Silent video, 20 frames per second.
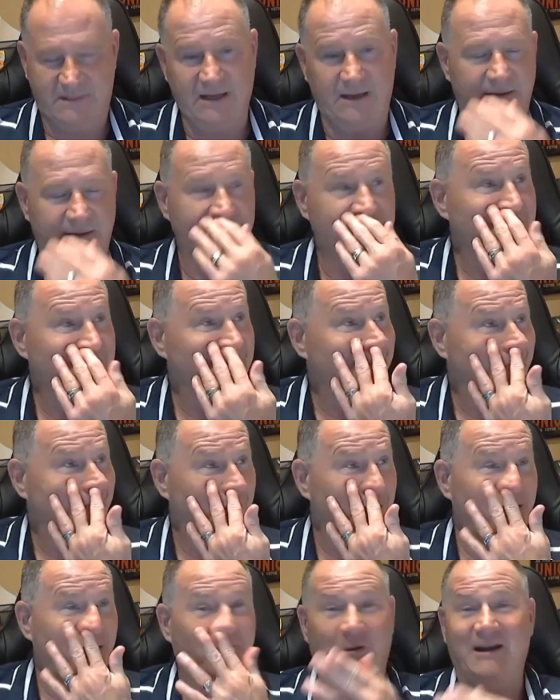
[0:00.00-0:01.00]

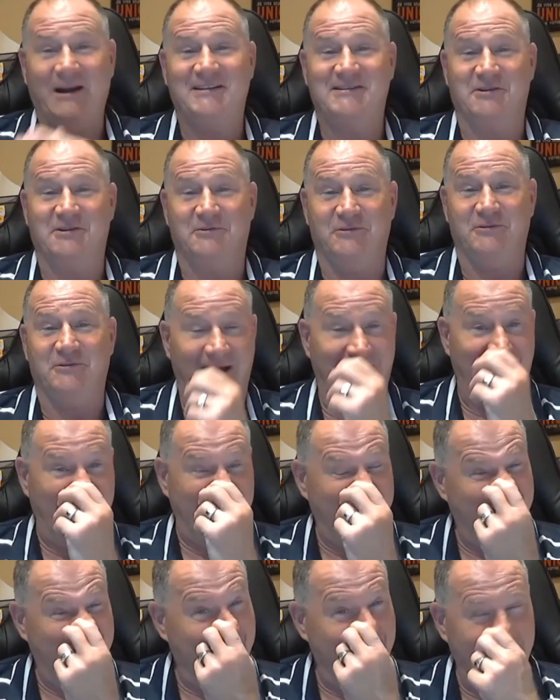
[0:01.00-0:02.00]
Well, when is there
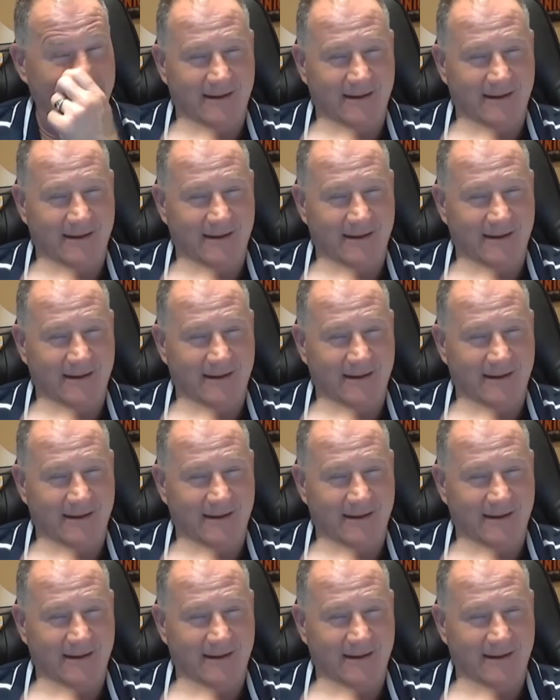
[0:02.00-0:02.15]
not?